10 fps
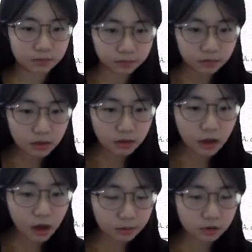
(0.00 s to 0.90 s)

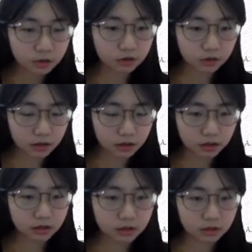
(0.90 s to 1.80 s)
apoptosis,
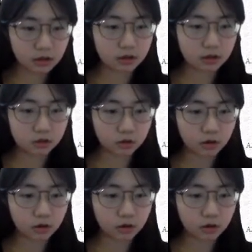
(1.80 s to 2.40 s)
and so on.